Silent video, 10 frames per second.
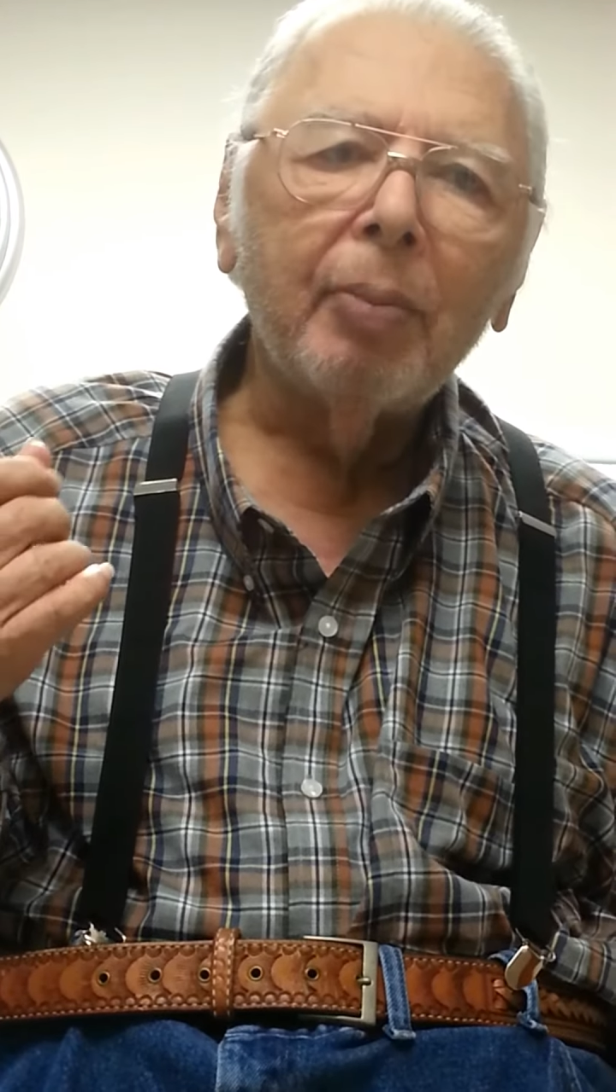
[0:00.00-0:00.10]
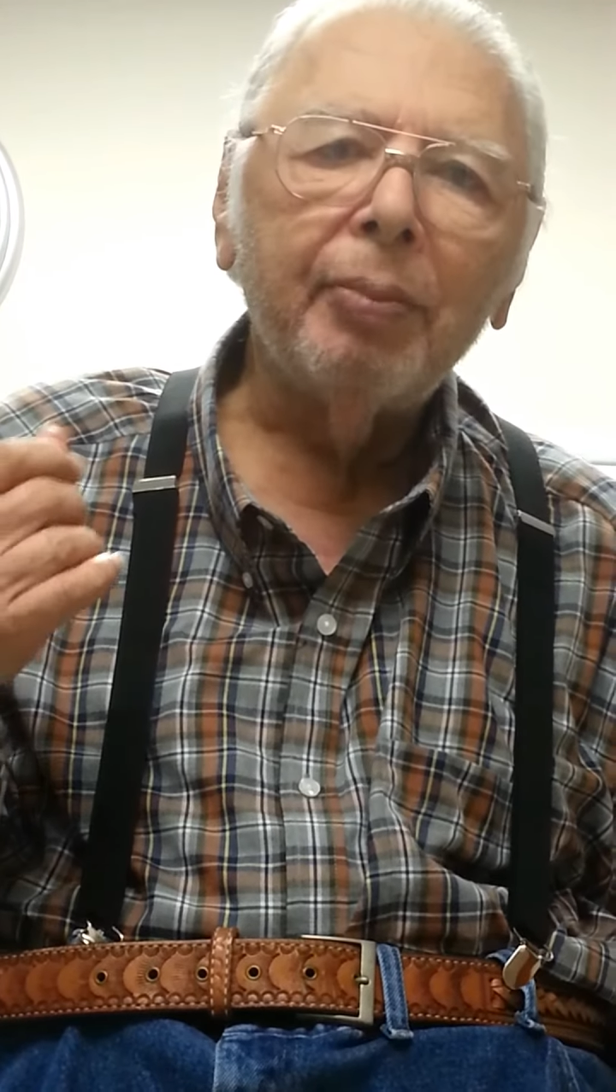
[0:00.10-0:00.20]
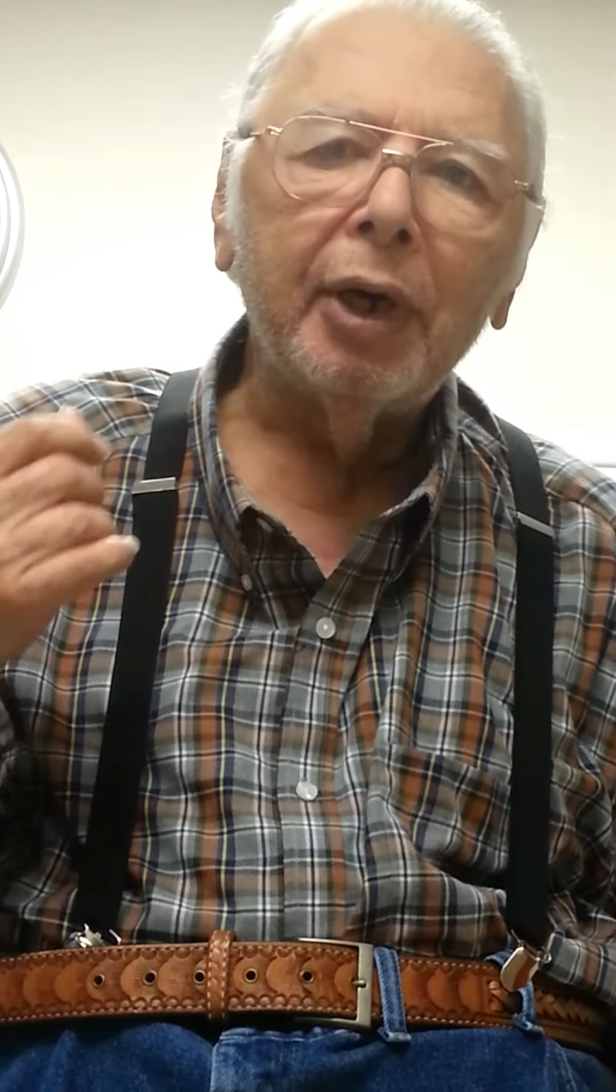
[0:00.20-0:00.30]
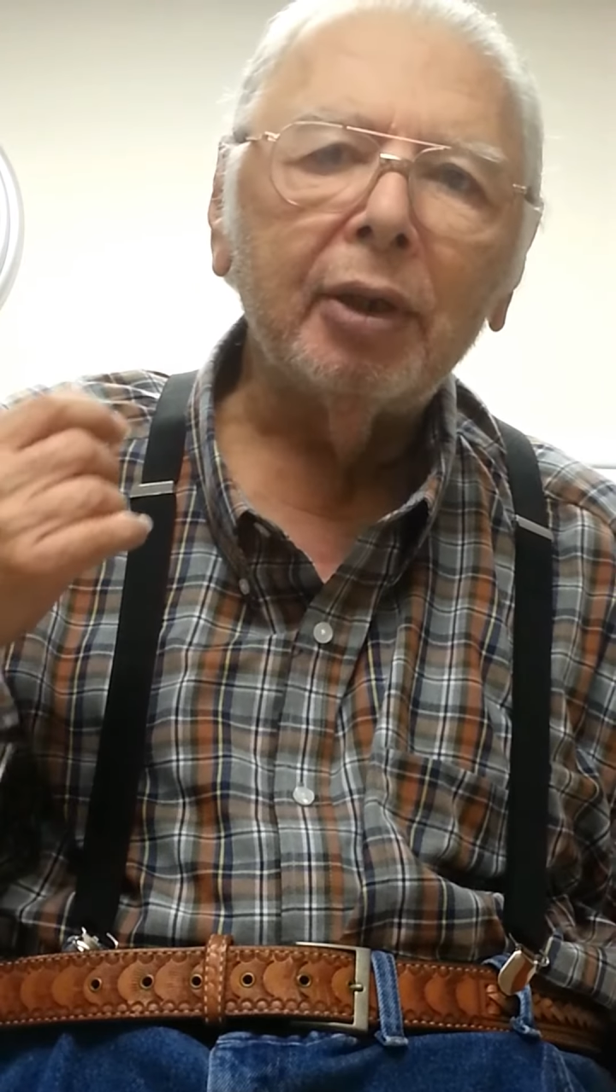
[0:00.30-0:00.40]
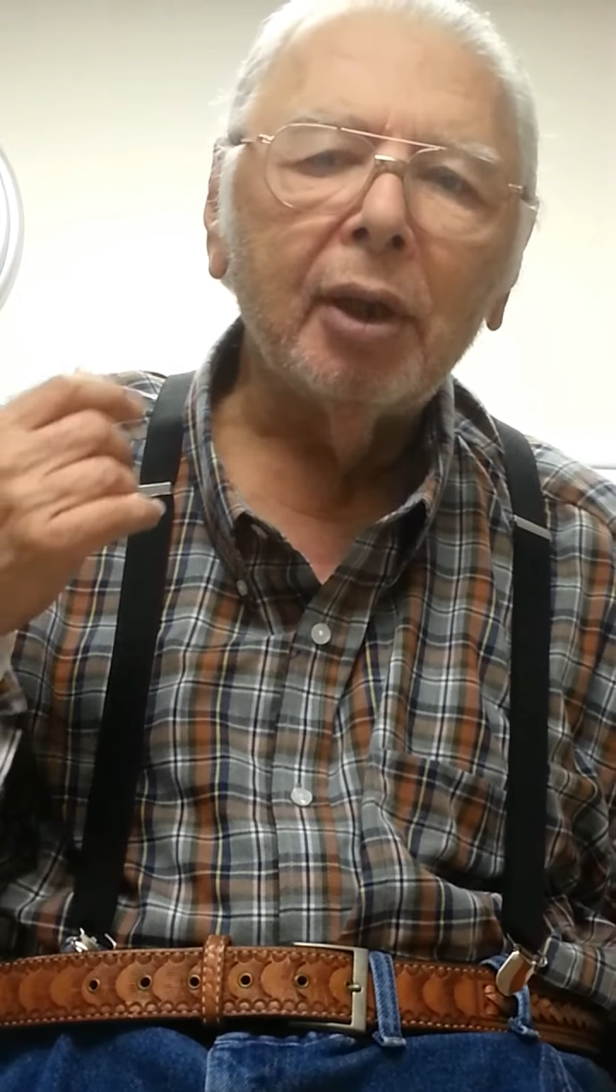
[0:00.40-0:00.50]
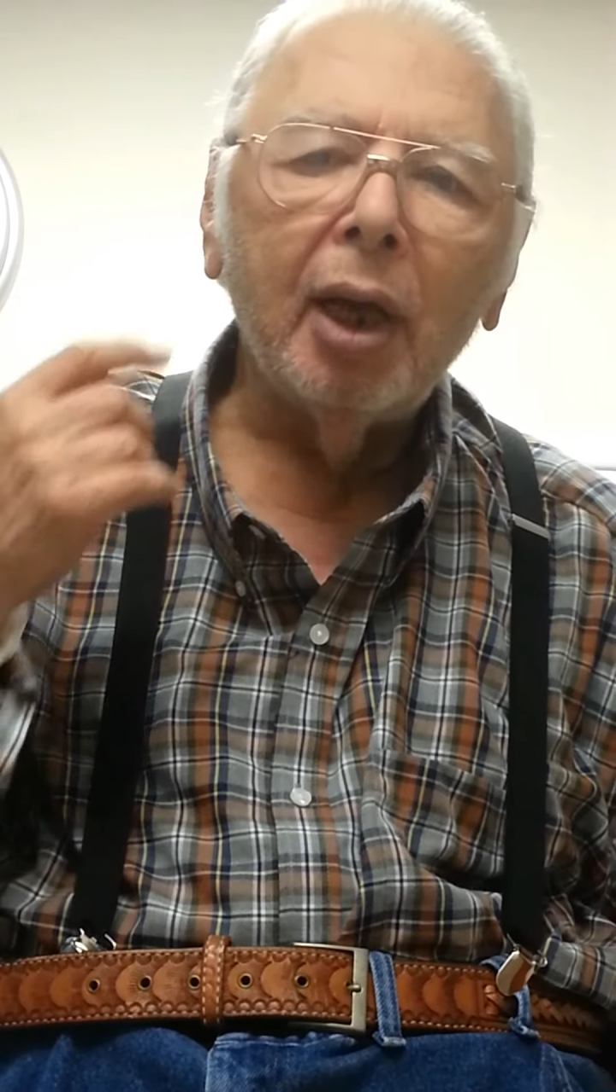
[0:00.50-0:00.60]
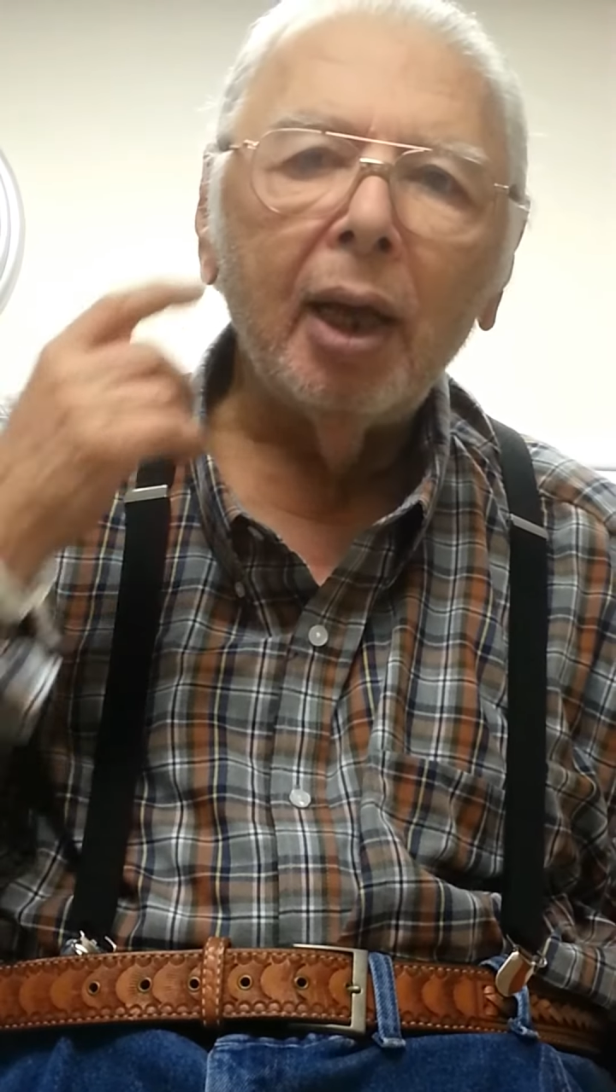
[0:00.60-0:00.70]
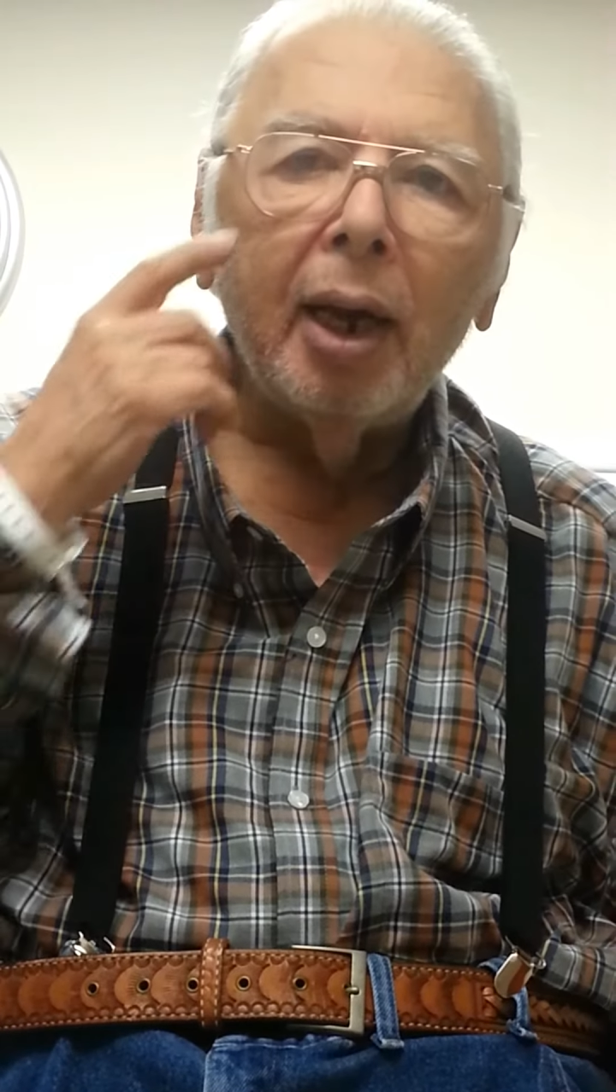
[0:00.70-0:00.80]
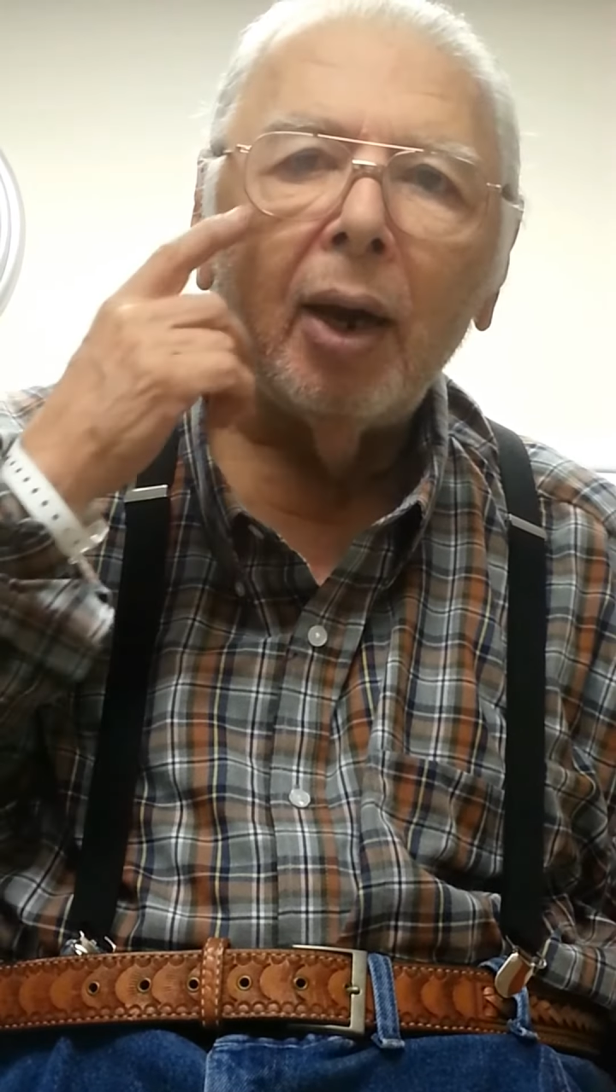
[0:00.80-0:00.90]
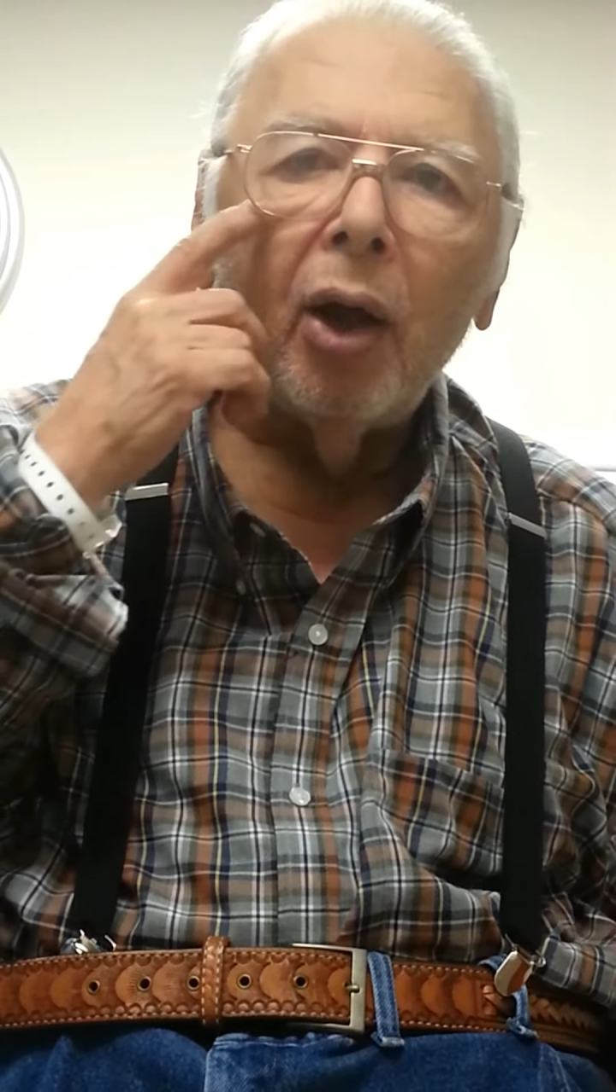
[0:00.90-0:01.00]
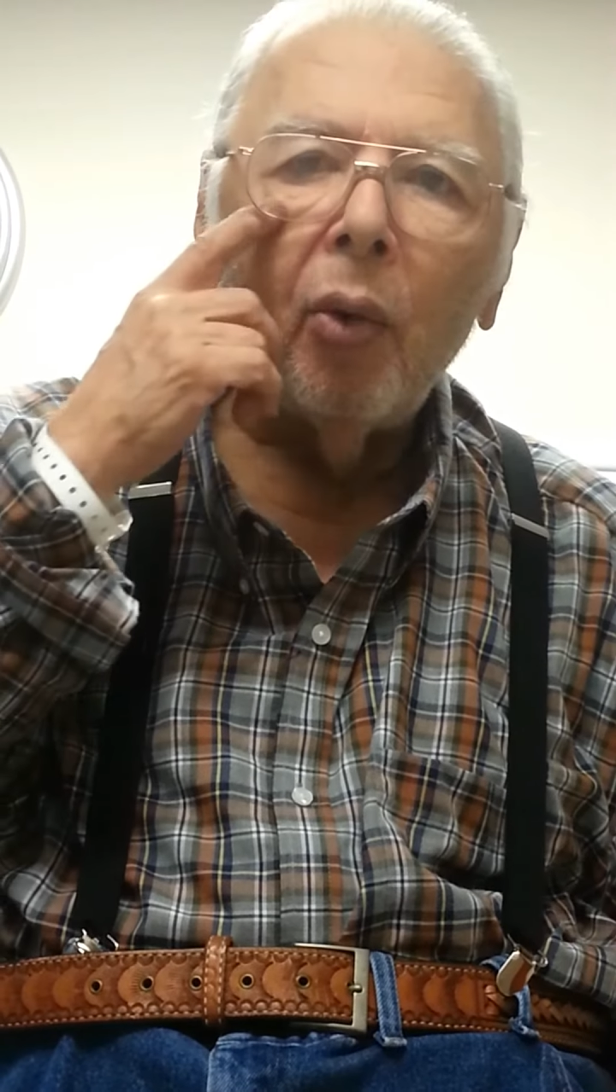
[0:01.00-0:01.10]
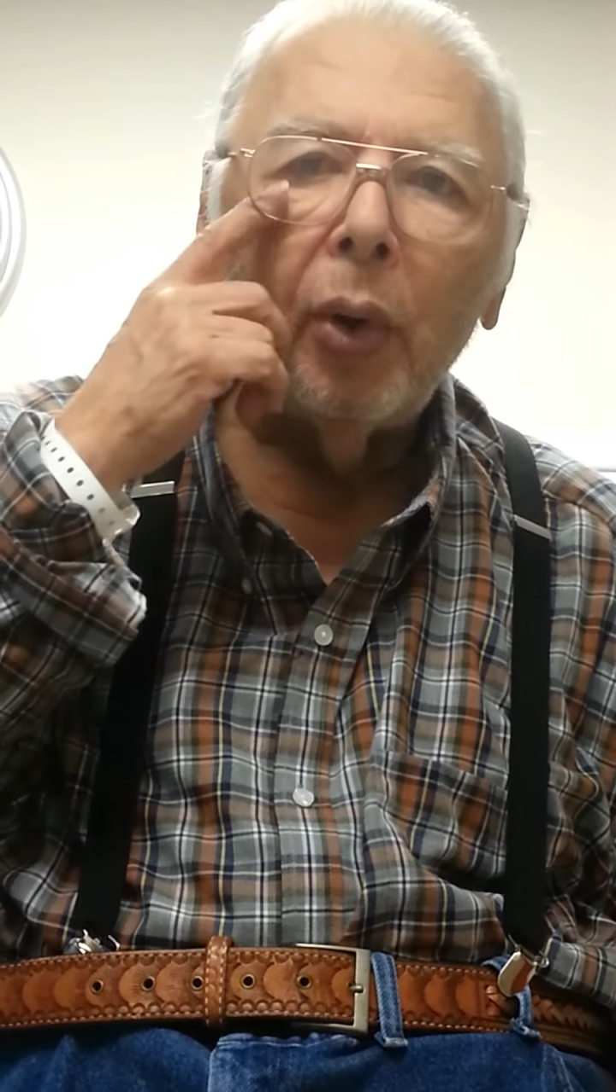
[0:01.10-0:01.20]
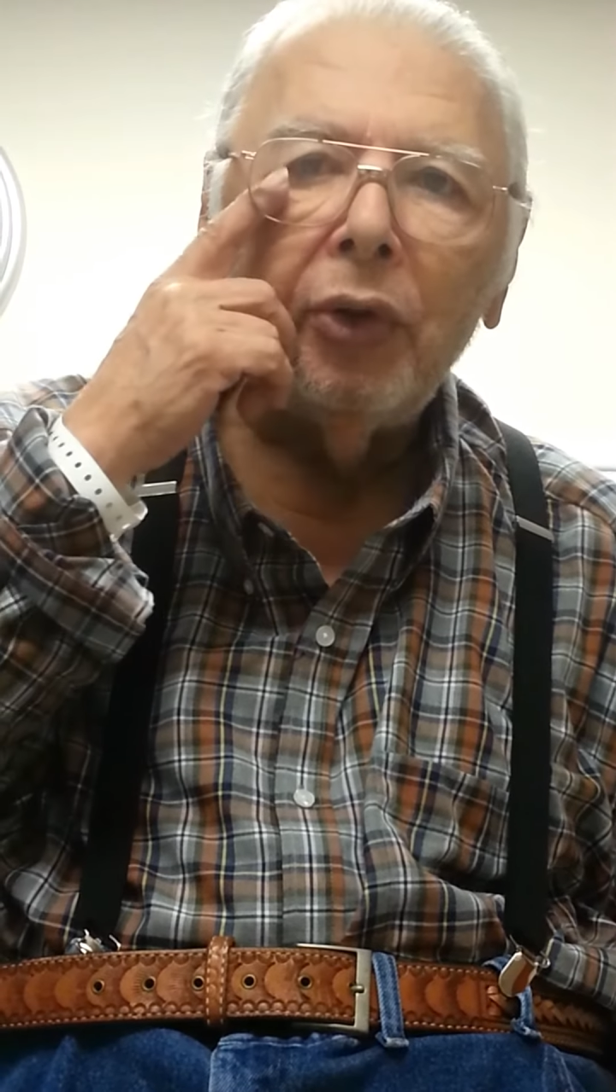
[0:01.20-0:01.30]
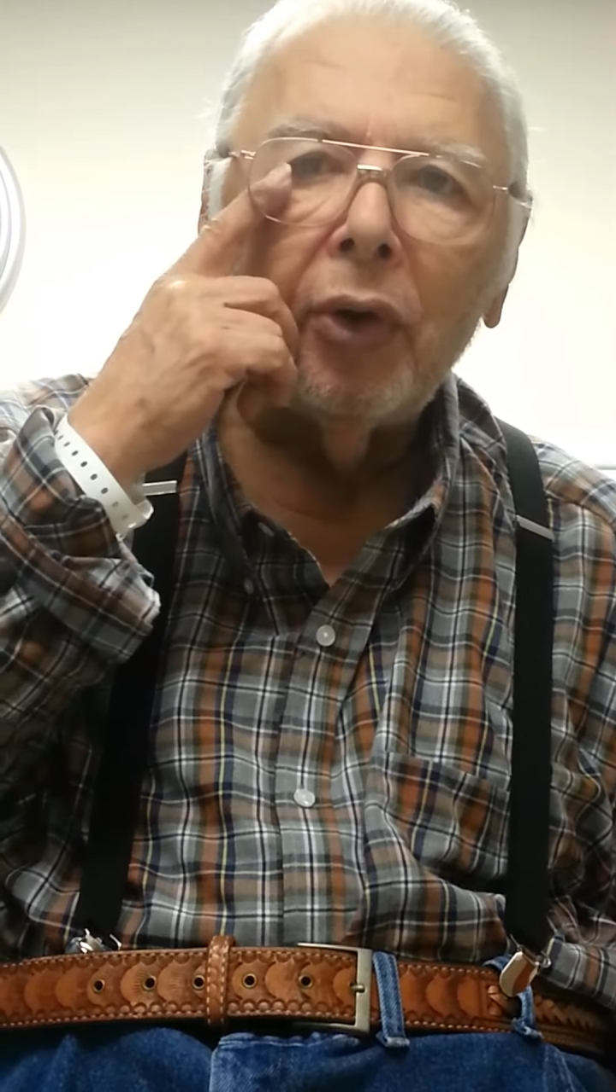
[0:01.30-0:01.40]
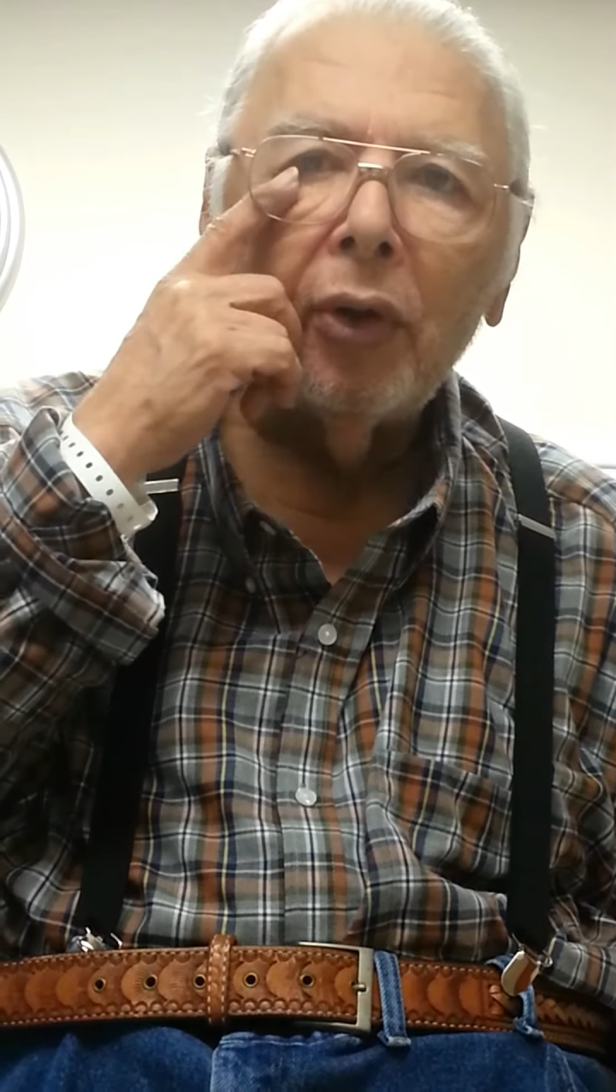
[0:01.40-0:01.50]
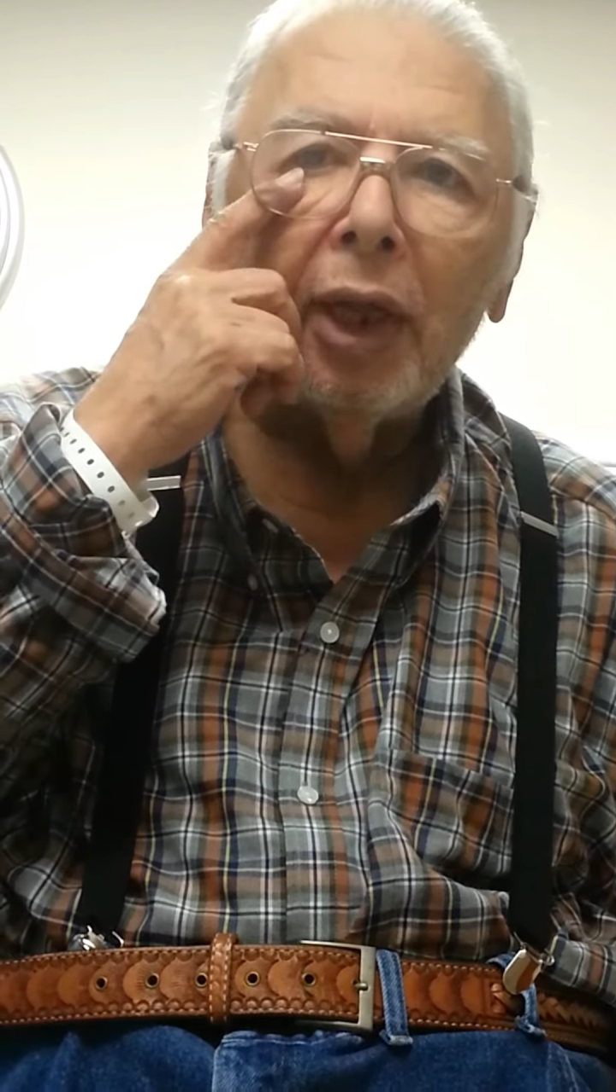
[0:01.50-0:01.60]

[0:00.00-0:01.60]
but when you go